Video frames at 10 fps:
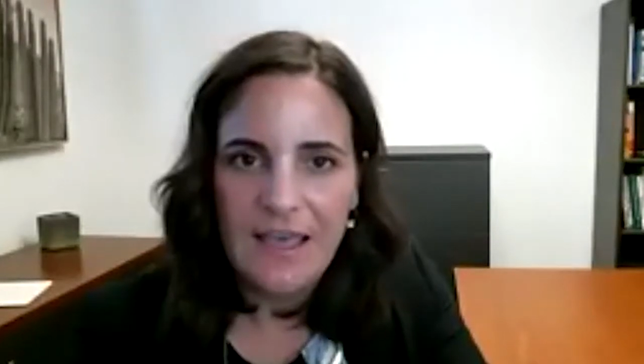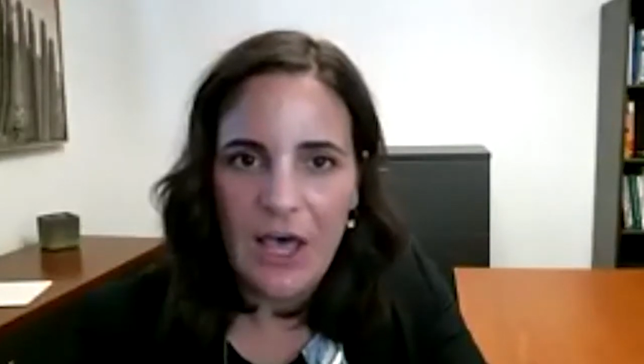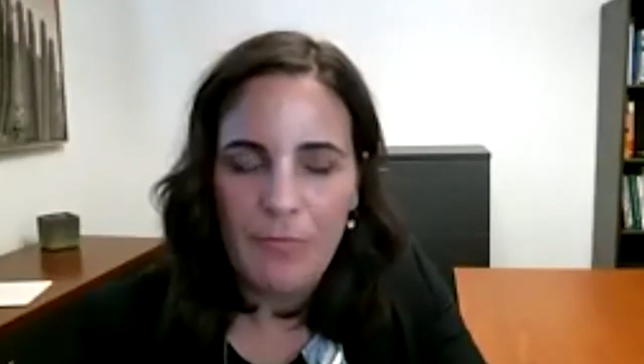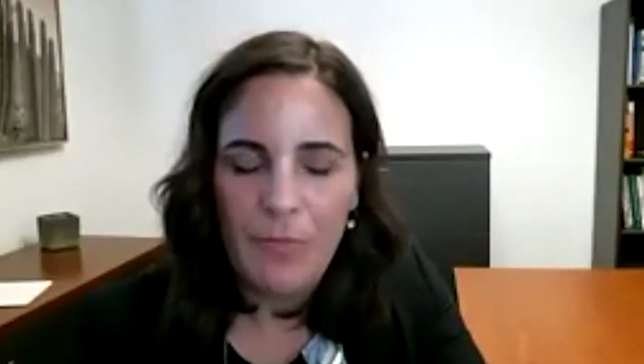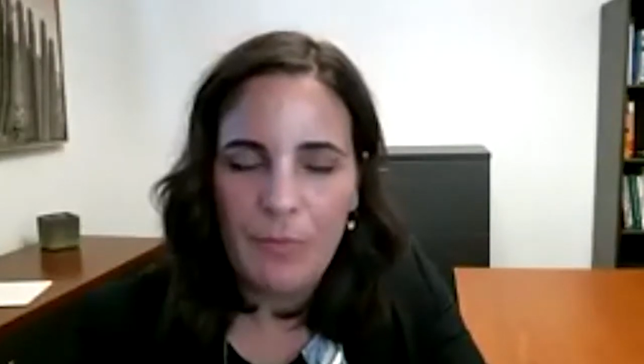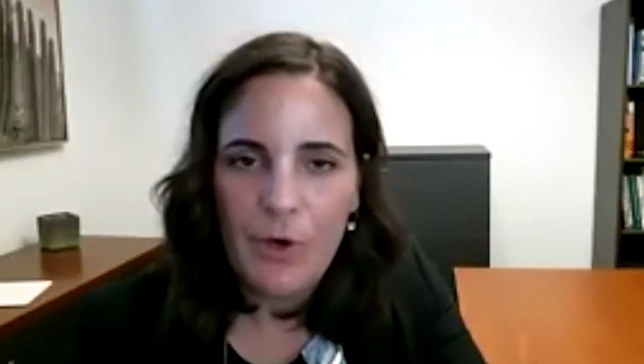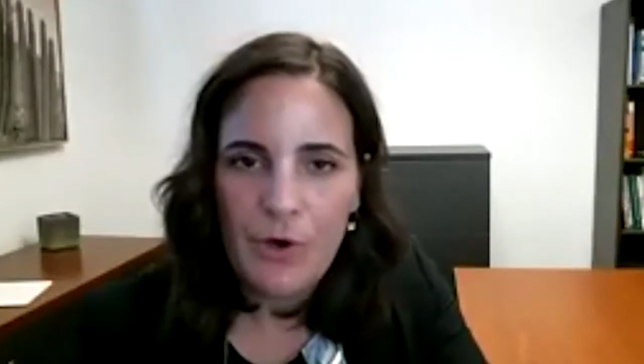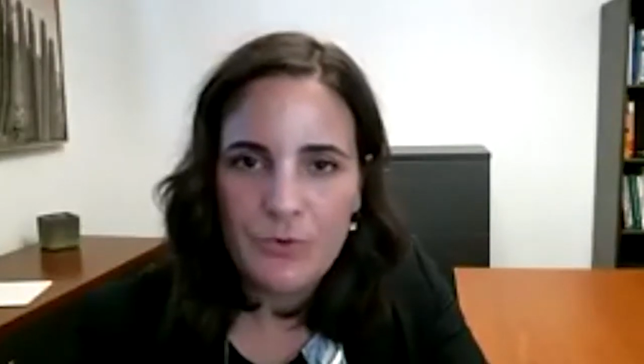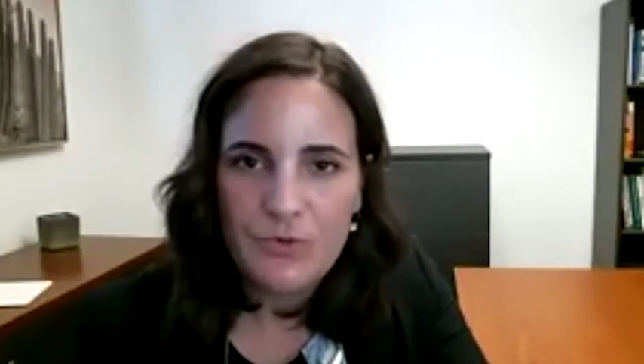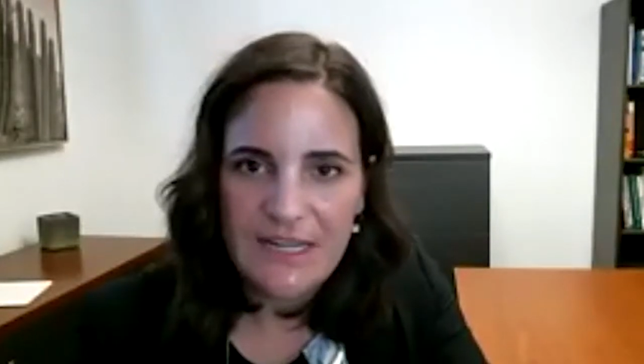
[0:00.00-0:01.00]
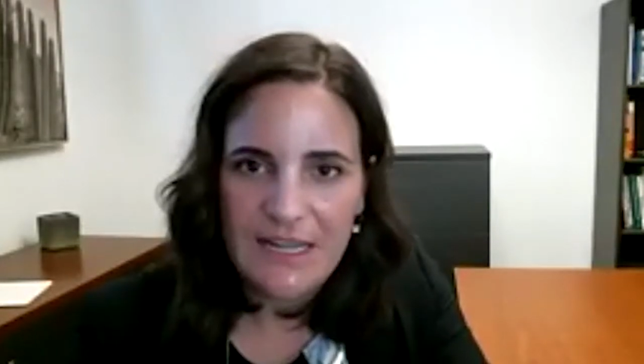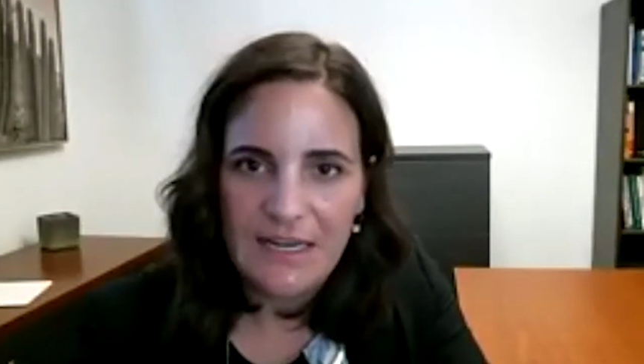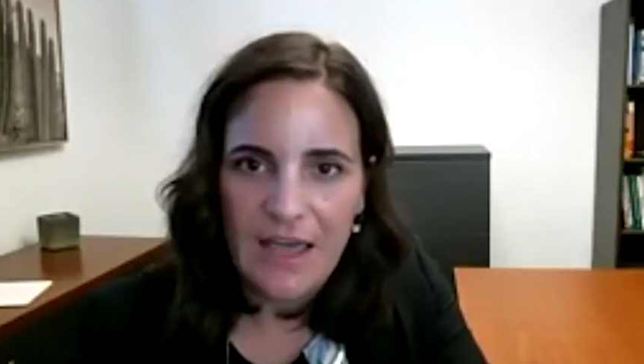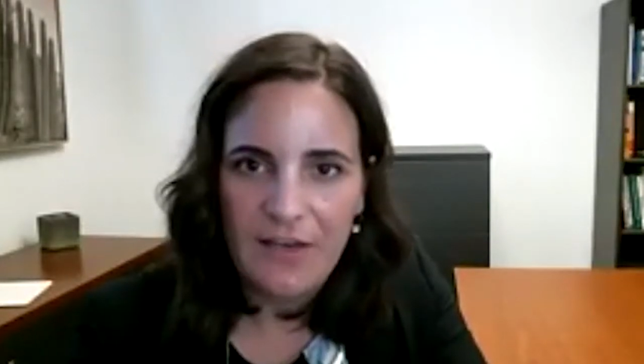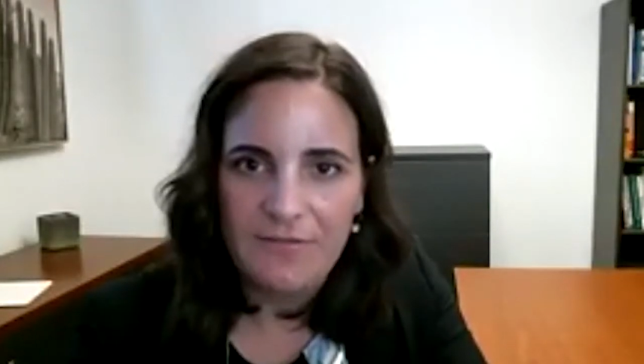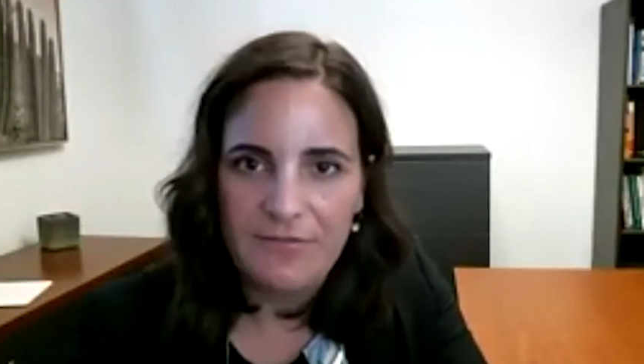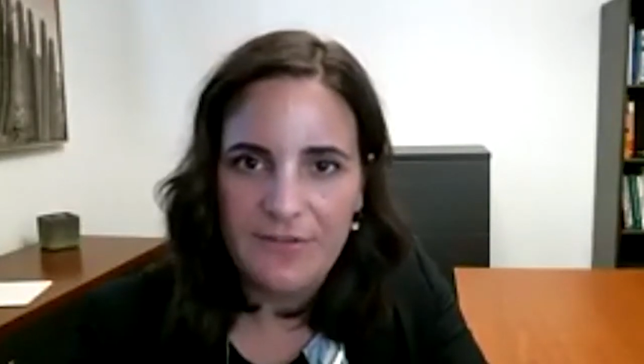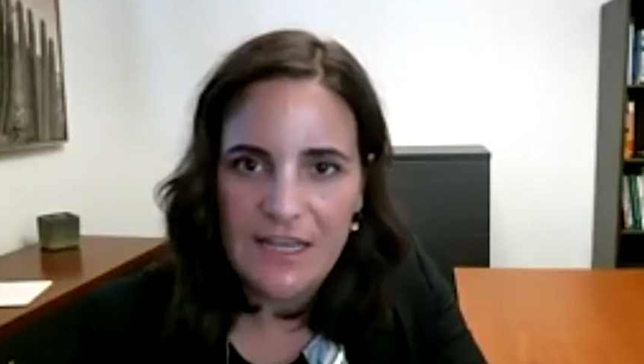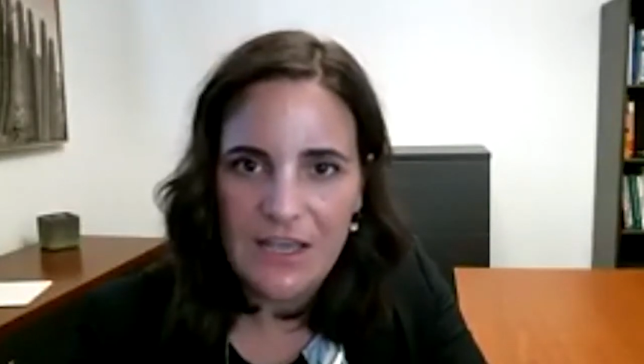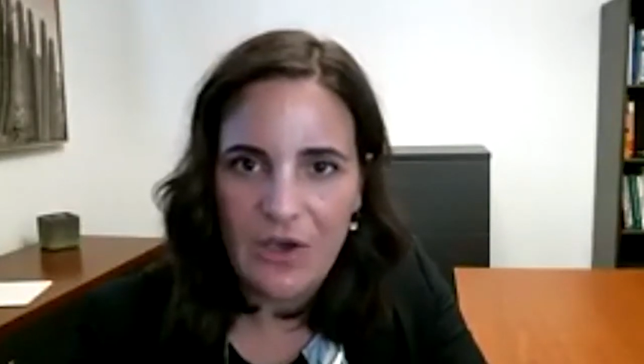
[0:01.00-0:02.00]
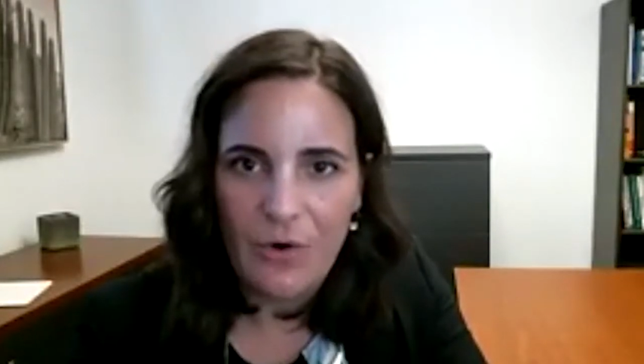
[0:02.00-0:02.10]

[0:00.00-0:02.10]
posting a video